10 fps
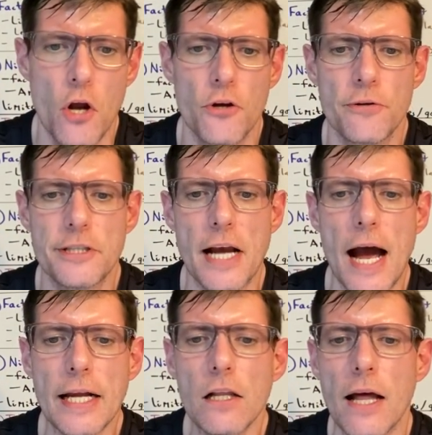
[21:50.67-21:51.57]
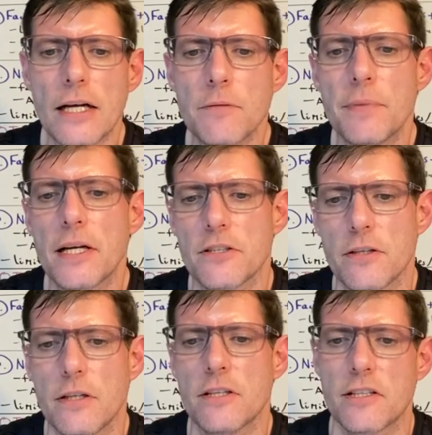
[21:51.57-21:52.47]
You see, I collect because of
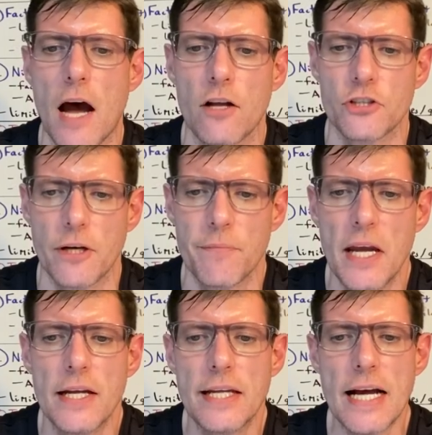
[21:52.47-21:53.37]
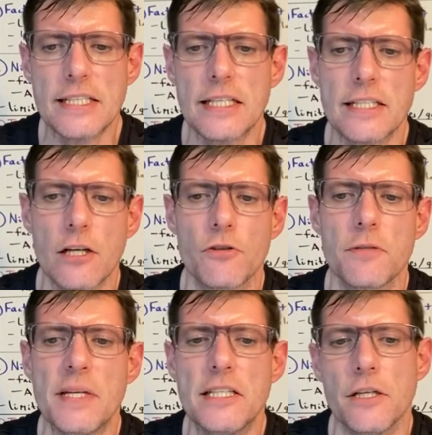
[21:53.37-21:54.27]
the nostalgia. Yes, it tickles
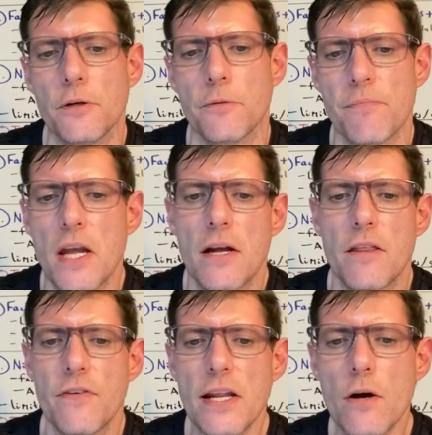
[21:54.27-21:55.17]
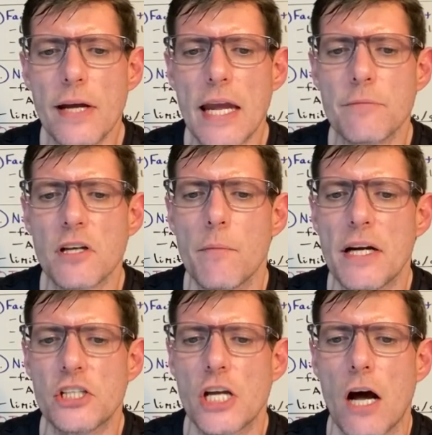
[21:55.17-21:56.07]
me too. The video games on
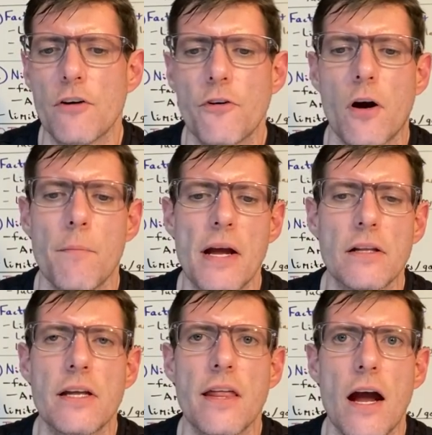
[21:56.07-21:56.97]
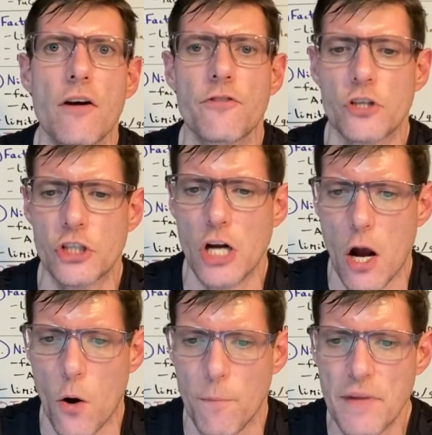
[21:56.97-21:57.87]
my shelf are merely there for
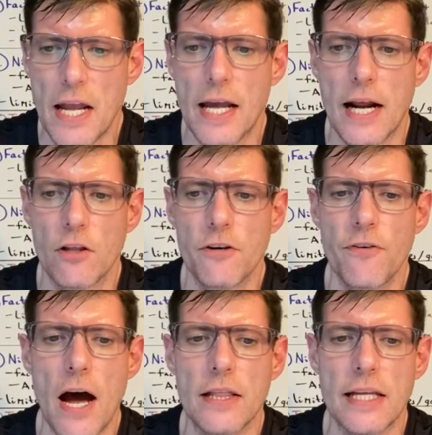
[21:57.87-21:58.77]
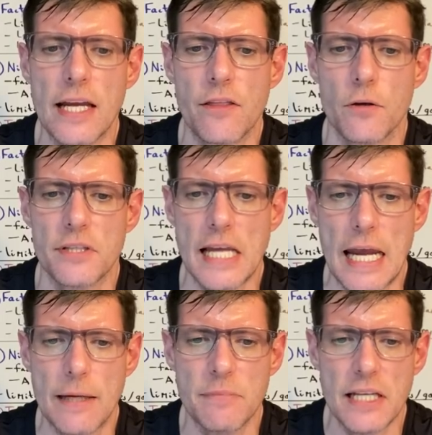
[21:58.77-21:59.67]
show, and I look fondly at those
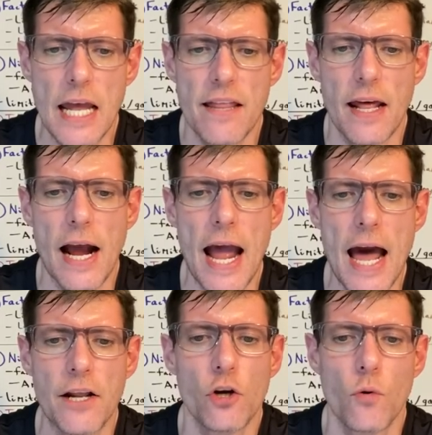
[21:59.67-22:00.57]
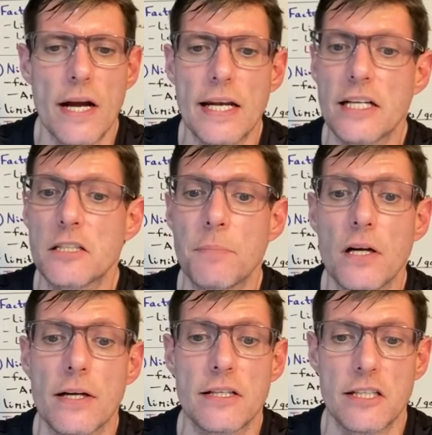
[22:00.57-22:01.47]
games that I had great
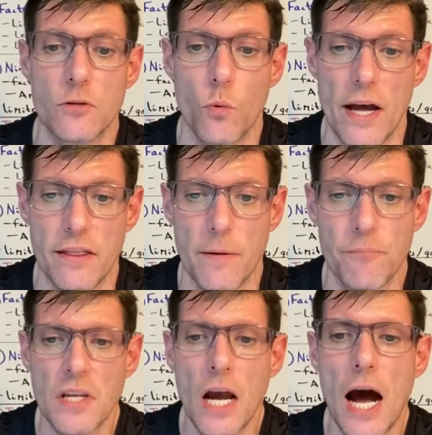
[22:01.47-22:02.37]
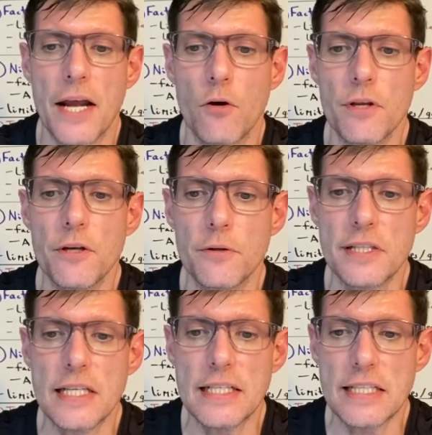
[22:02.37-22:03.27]
experiences with. I don't use
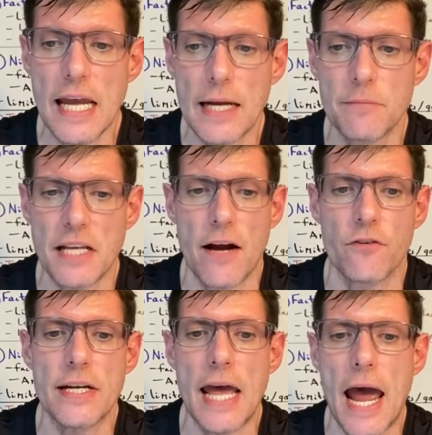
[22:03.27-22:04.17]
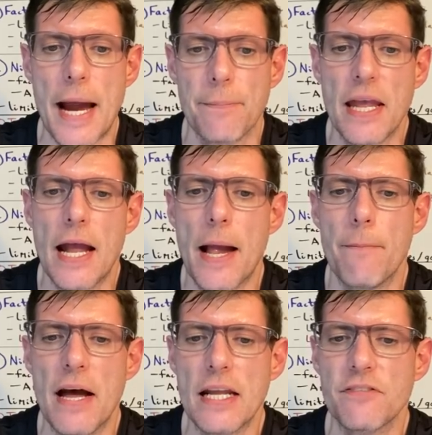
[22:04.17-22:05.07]
these games every day, and
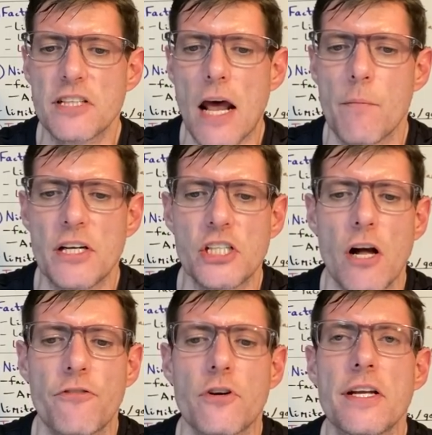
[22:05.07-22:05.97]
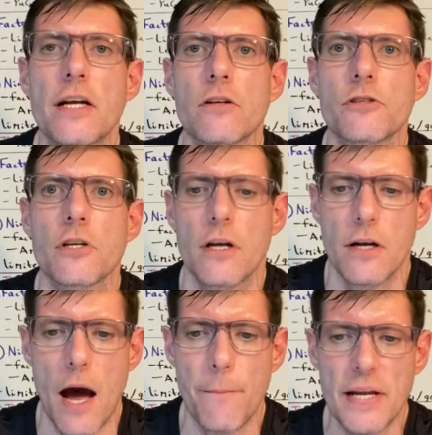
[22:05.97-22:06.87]
many have sat on my shelf for years,
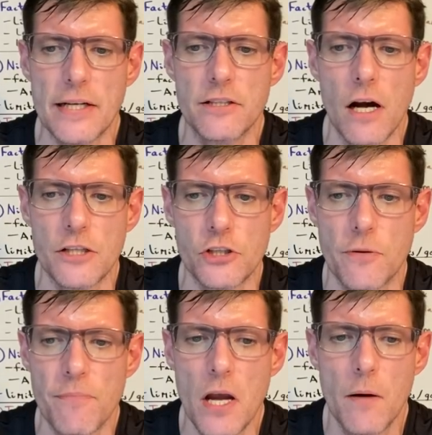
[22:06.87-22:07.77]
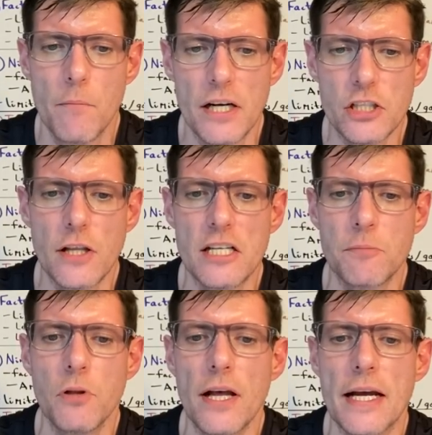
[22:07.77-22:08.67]
not being touched, much less
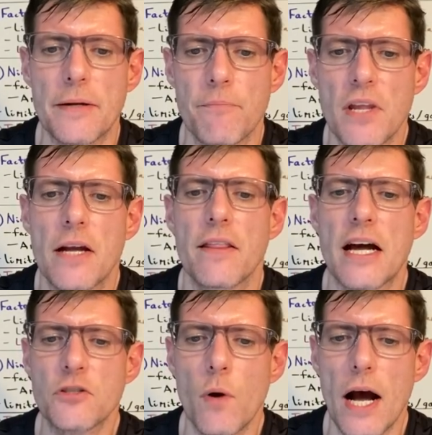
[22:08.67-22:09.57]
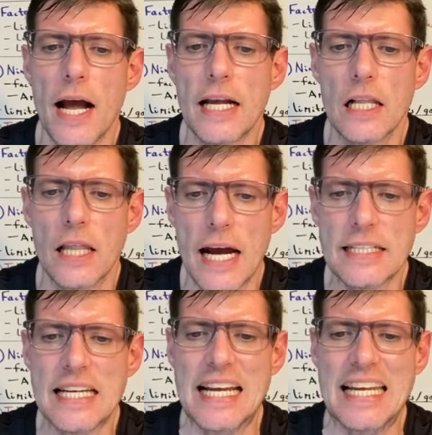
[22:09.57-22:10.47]
played. That's why I
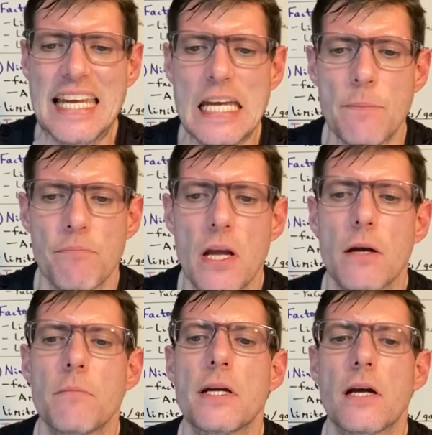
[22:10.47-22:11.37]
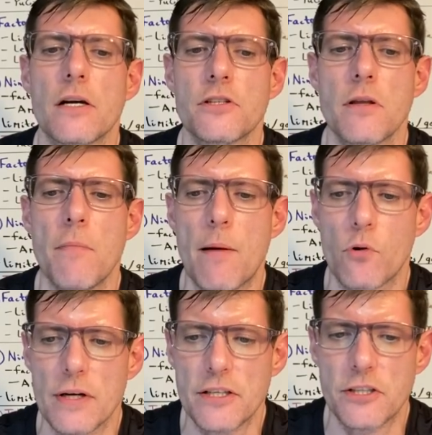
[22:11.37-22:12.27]
collect and keep, because of the
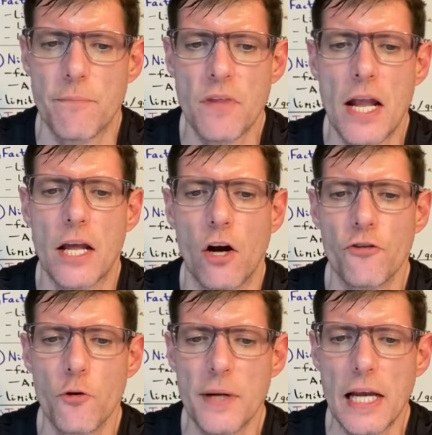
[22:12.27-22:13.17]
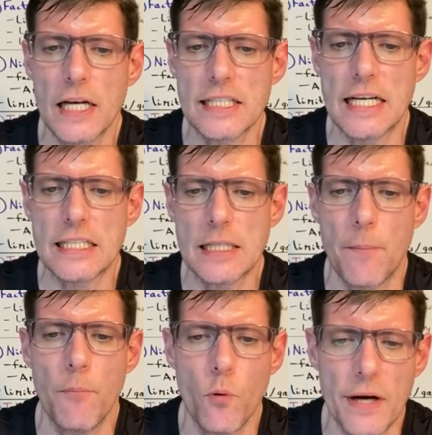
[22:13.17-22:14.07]
memories, and also because at
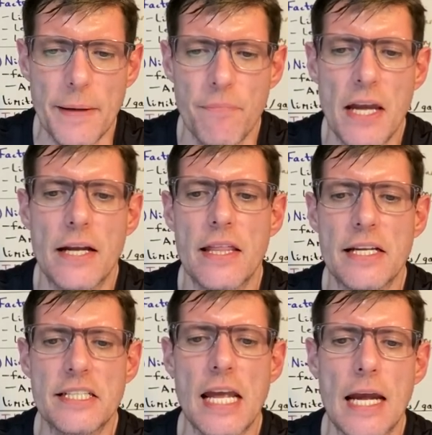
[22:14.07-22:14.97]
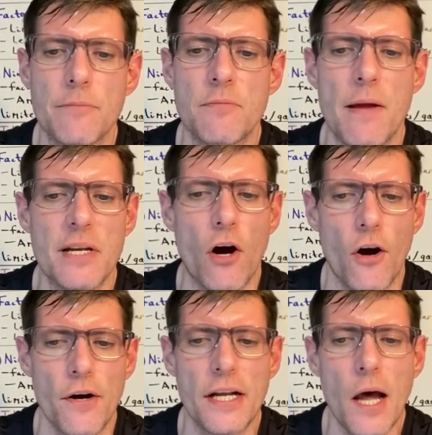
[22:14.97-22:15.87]
some point, these games may be
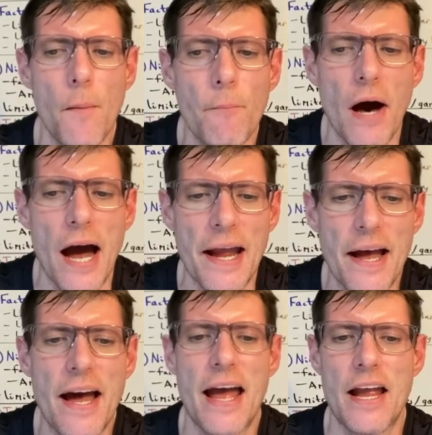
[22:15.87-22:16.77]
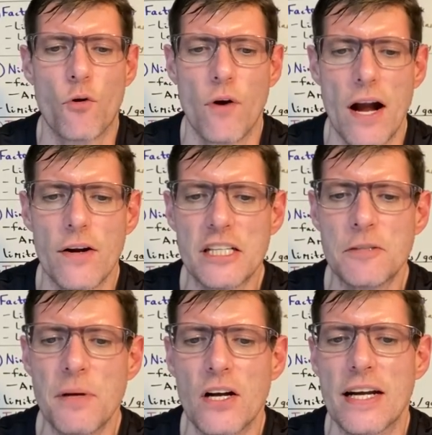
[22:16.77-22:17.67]
hard to come by, a rare
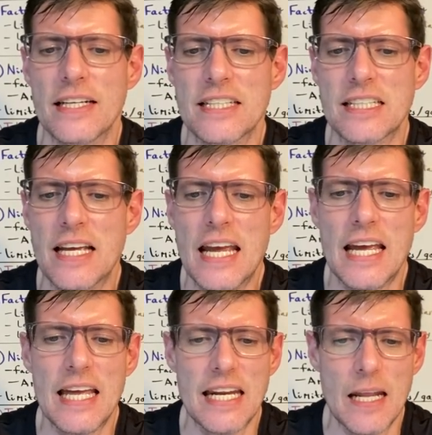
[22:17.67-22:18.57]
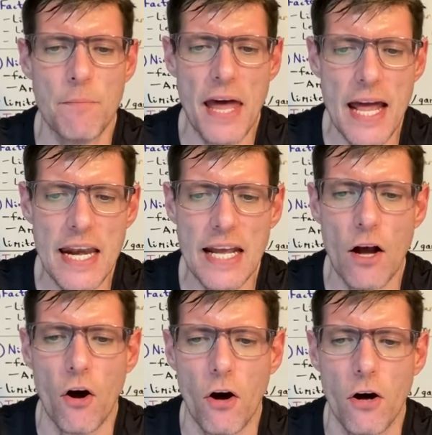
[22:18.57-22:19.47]
experience in an impending
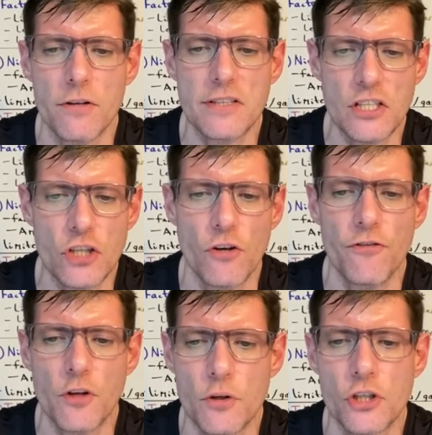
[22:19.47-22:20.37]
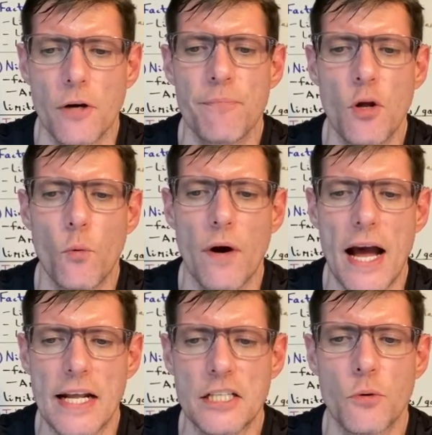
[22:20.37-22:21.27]
all-digital future we're
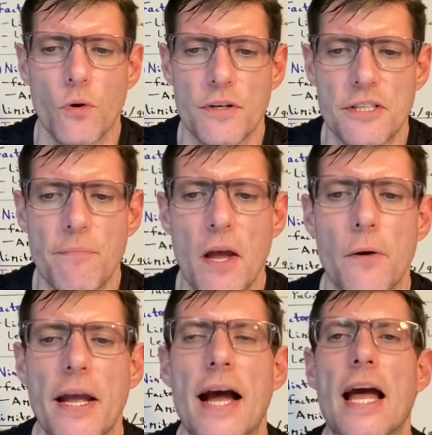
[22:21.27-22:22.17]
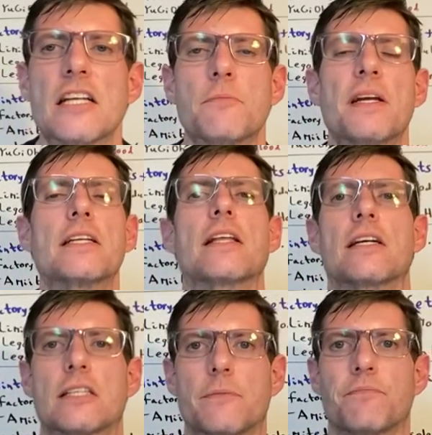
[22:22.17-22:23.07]
heading towards. Okay, I got to speak to
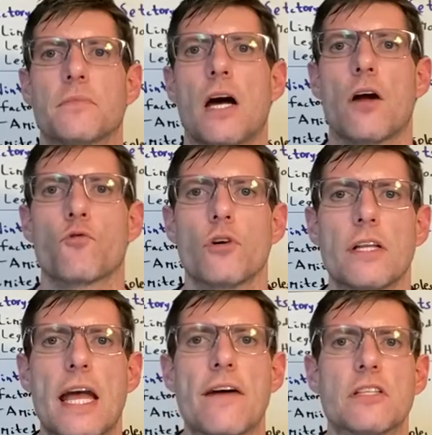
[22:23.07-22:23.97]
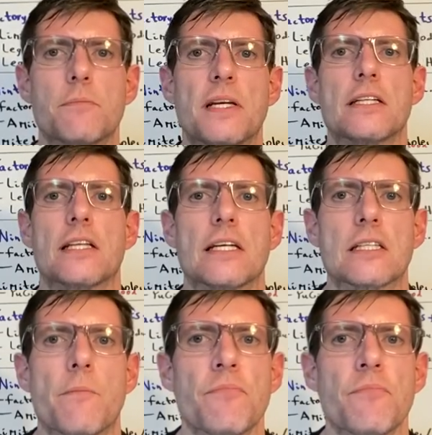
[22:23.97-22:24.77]
this. I really have to speak to this.